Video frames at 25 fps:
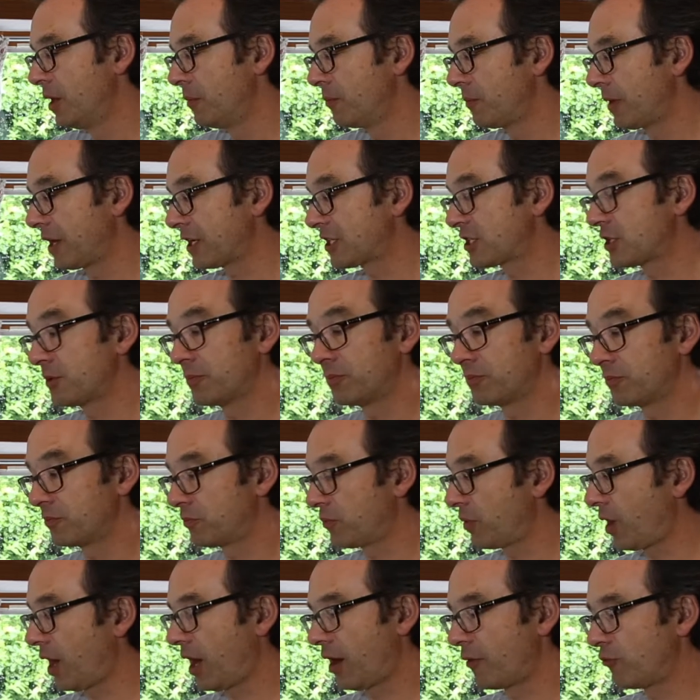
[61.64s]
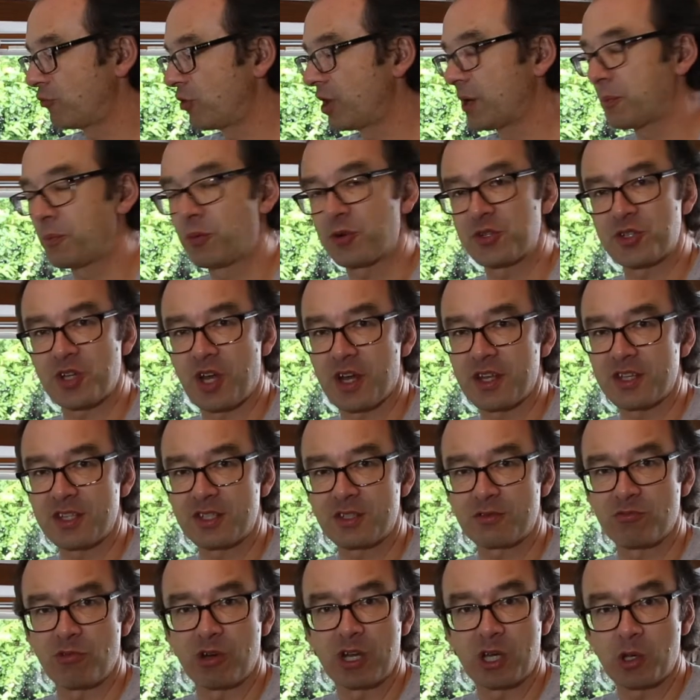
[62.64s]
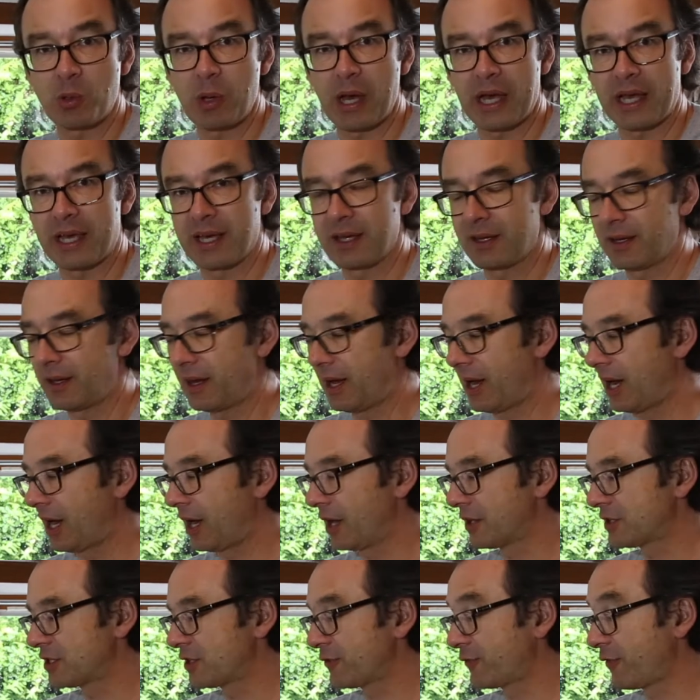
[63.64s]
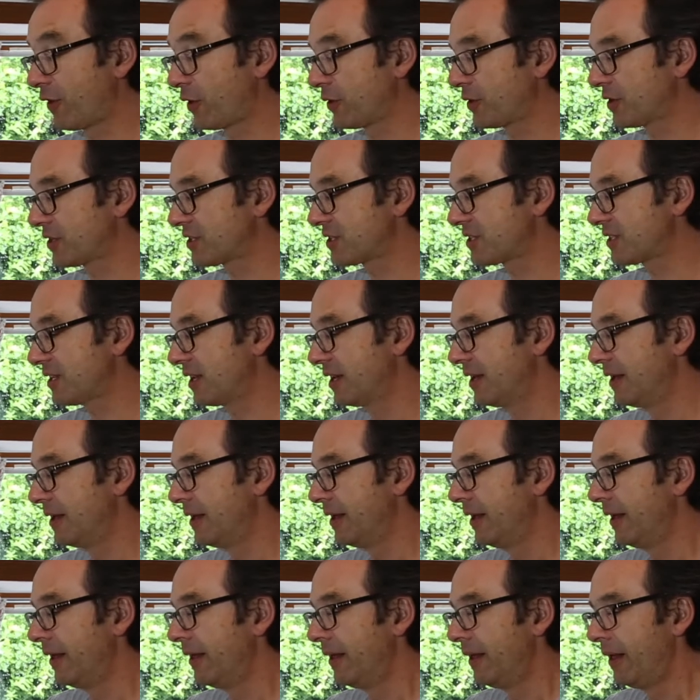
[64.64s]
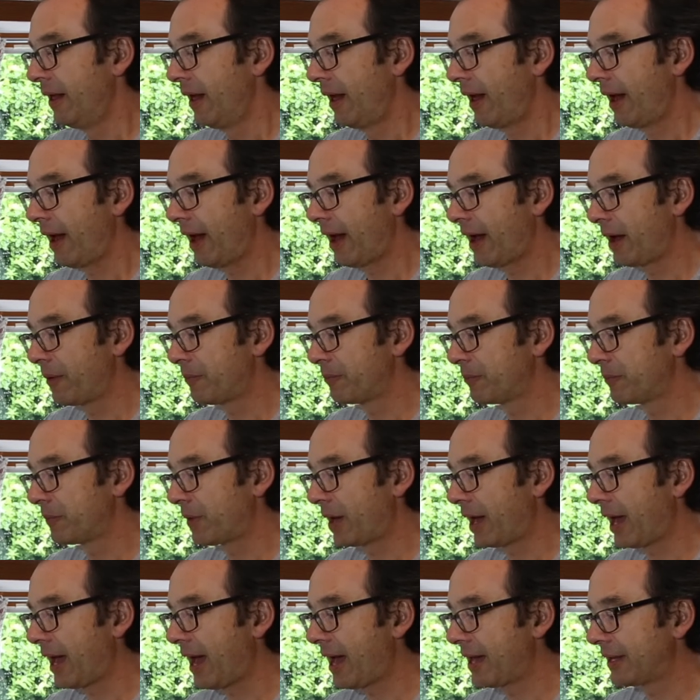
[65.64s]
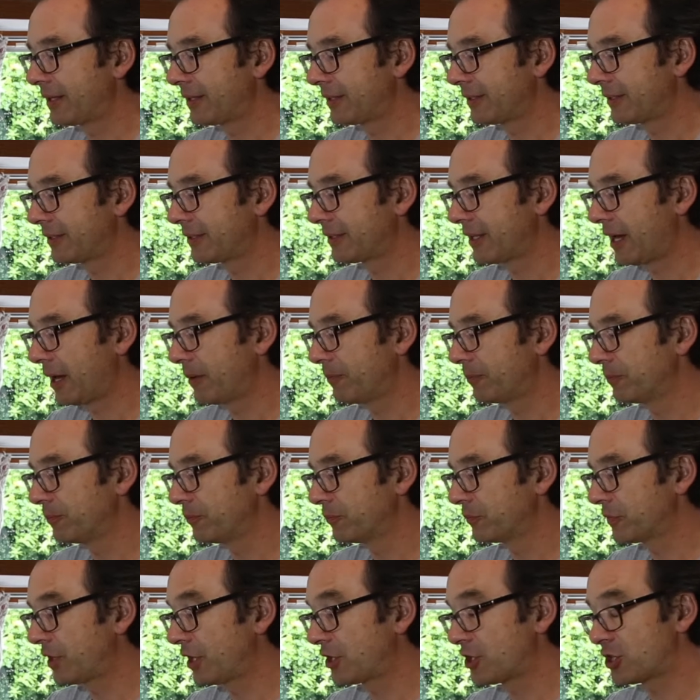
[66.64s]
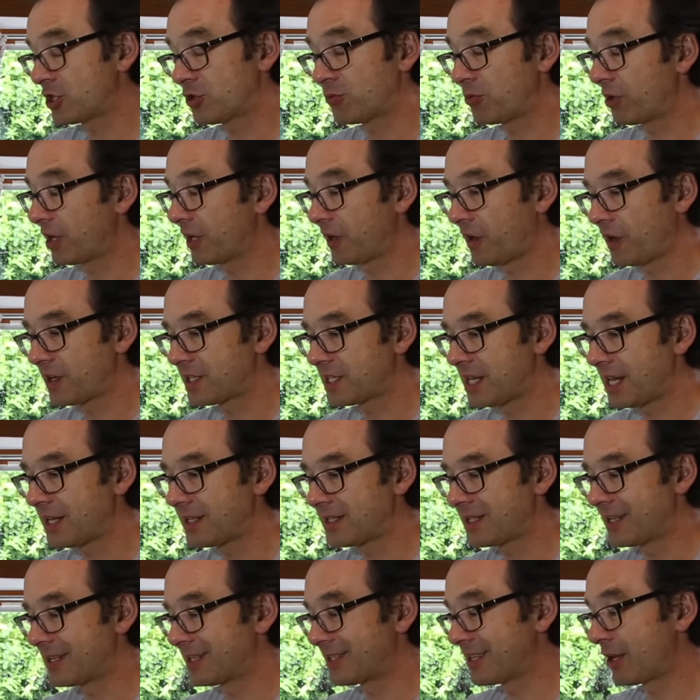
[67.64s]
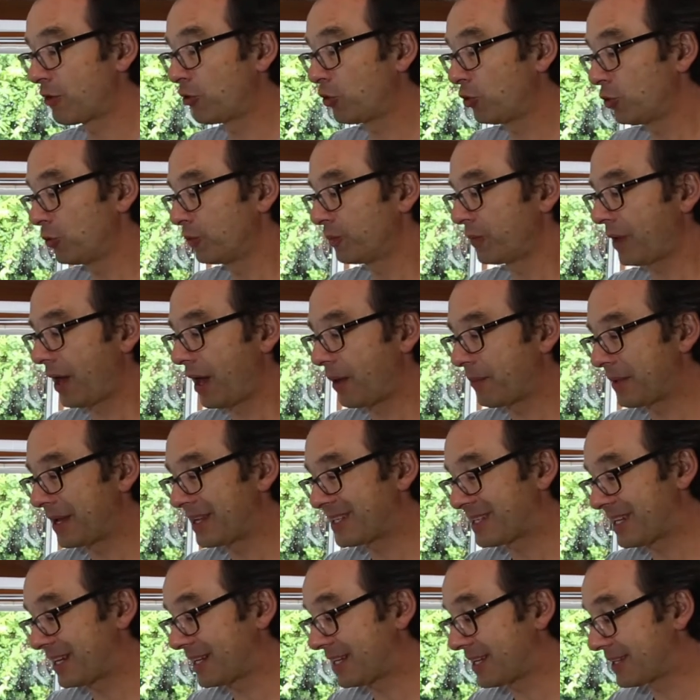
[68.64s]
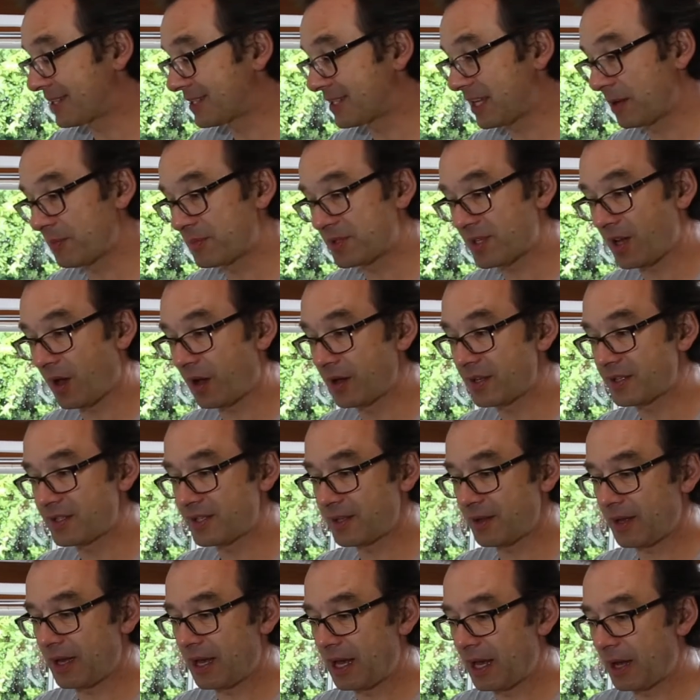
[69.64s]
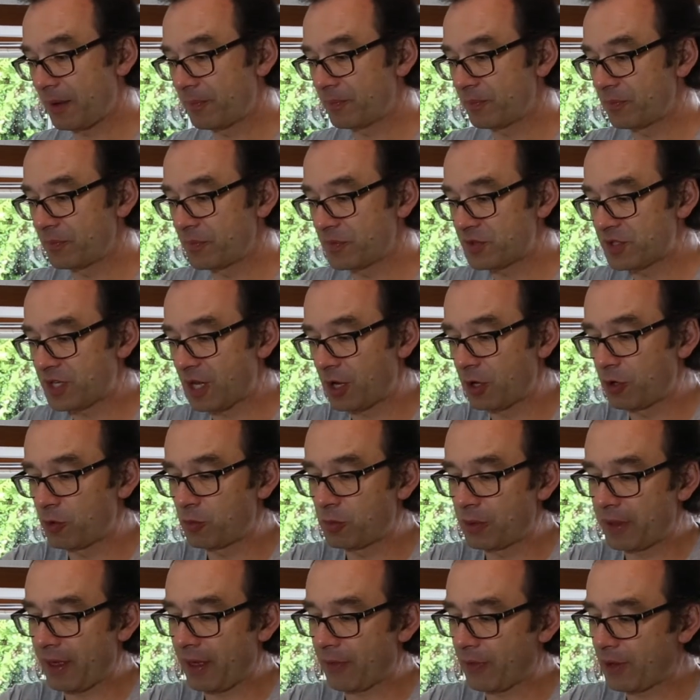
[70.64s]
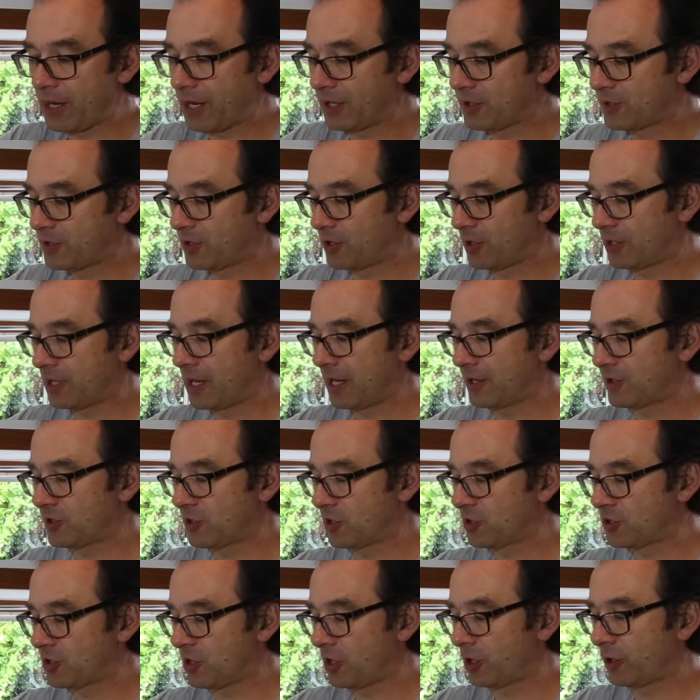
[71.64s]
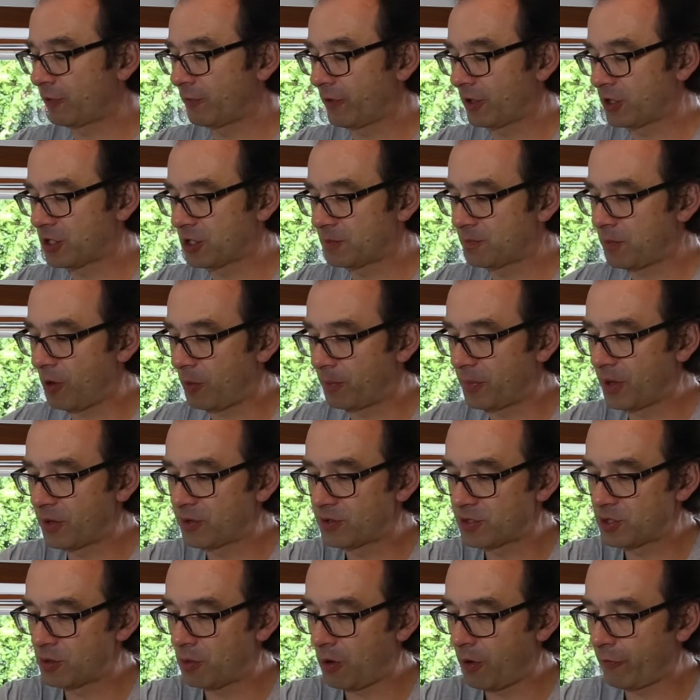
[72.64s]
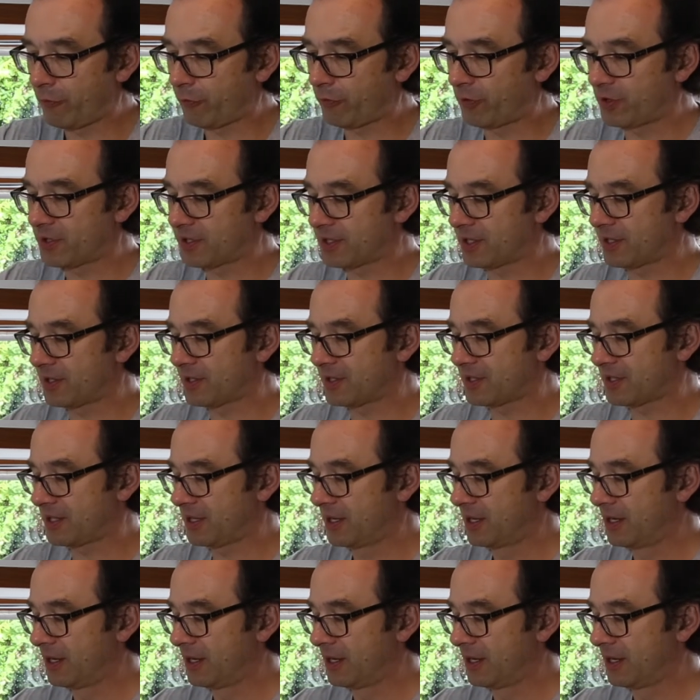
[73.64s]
Makes them really precise, really quick to focus, and they're just really nice lenses. They're all exactly the same size, so without the lens hoods on, if I just pop those two off for instance,